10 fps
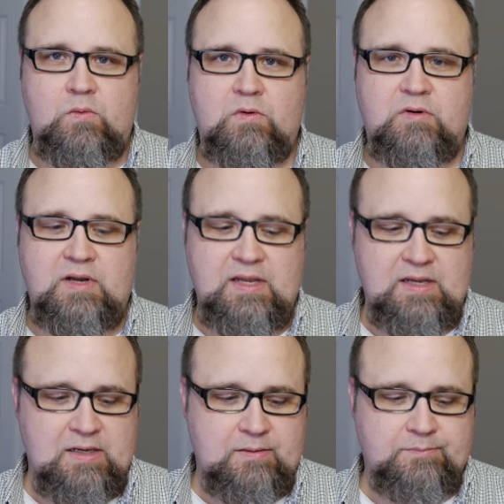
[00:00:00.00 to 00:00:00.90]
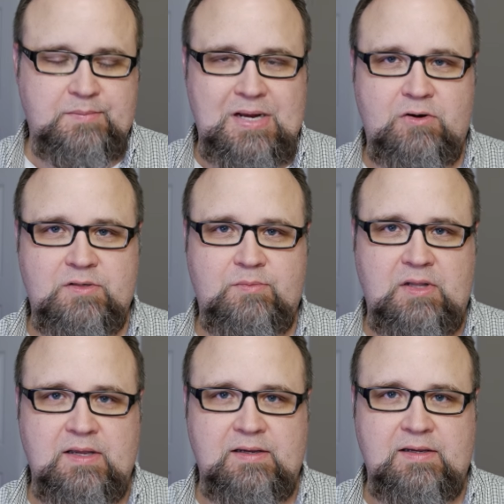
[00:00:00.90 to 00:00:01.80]
order a um, power
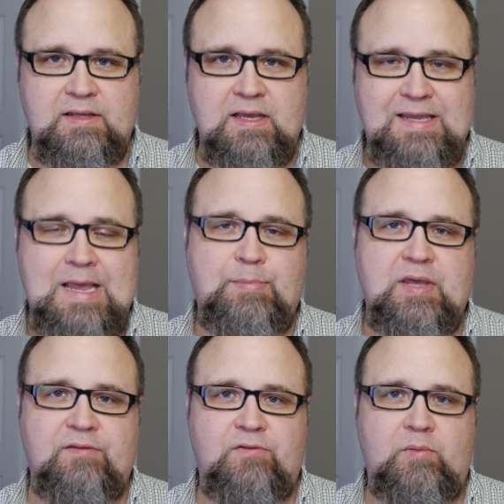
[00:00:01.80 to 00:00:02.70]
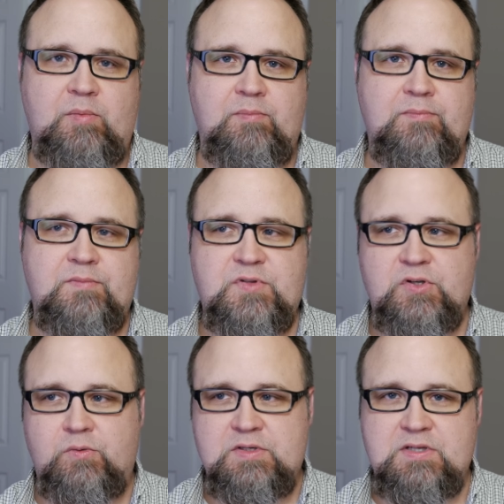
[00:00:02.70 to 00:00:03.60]
supply a cap kit from him
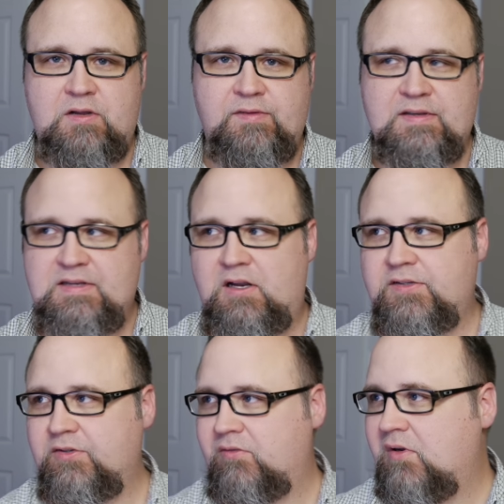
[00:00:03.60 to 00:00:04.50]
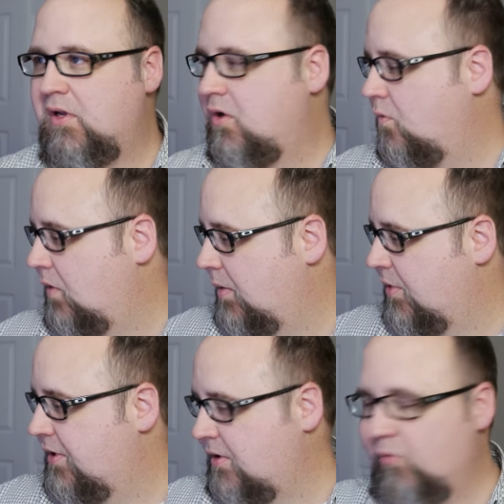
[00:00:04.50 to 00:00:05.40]
to install in this. And also, while I'm
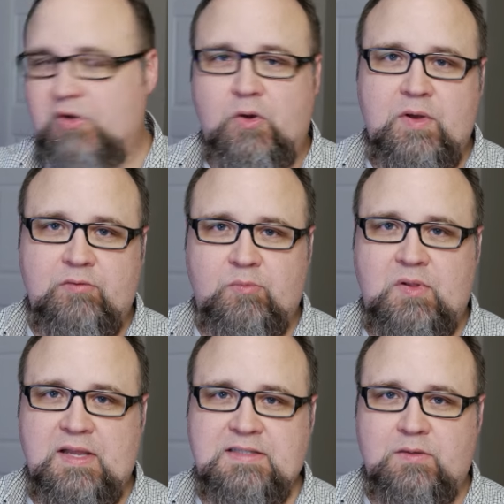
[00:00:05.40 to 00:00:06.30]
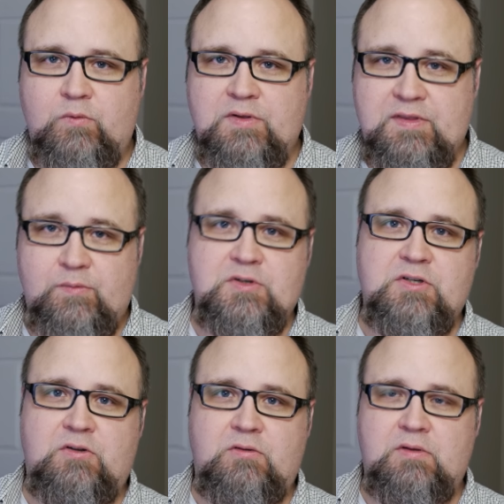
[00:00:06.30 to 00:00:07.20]
in there, I'm going to go ahead and replace it with the
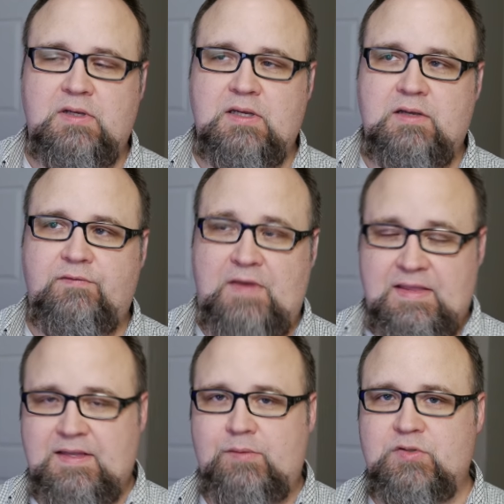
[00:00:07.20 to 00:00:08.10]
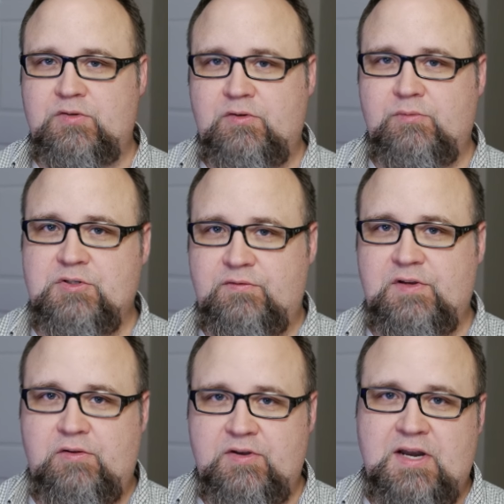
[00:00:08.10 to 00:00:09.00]
original uh, fan that I was going to do in the original
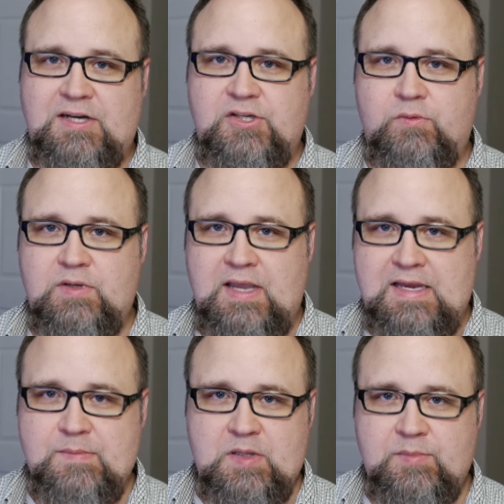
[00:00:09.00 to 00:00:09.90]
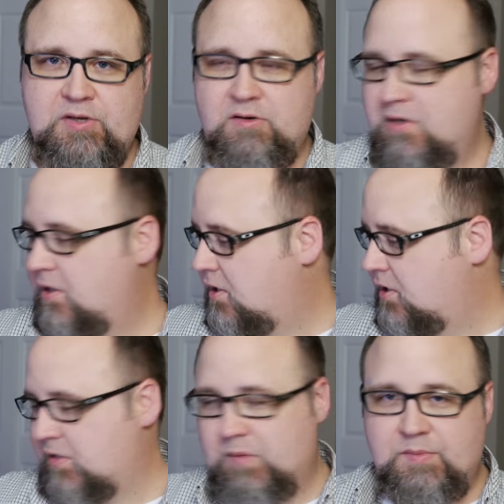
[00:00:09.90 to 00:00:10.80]
video, the Noctua eighty millimeter.
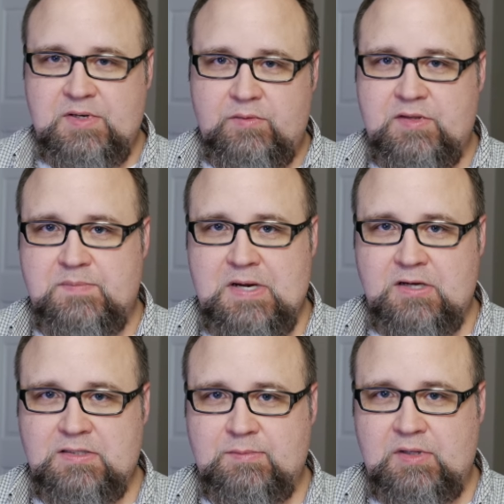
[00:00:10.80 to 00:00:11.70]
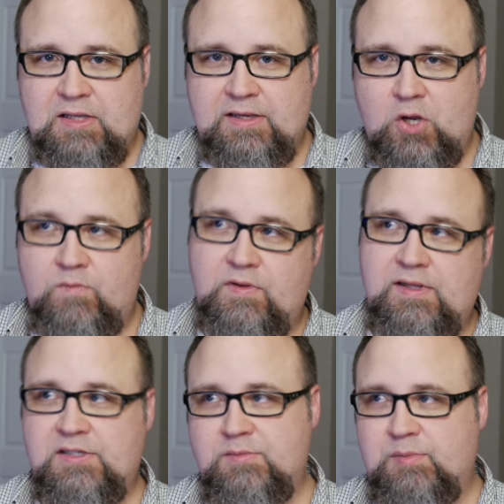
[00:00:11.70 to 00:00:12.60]
So when I'm done with this power supply, hopefully
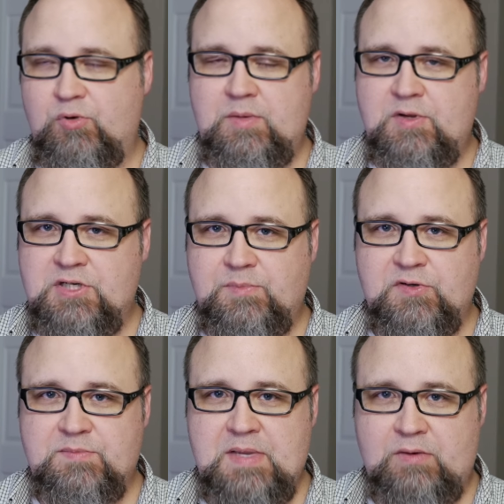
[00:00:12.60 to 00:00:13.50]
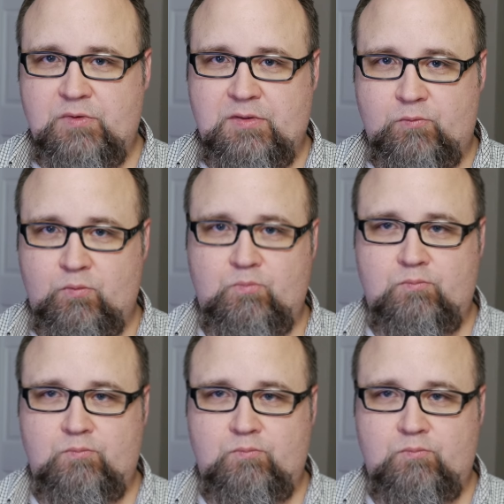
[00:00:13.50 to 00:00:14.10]
it should be pretty much up to spec with a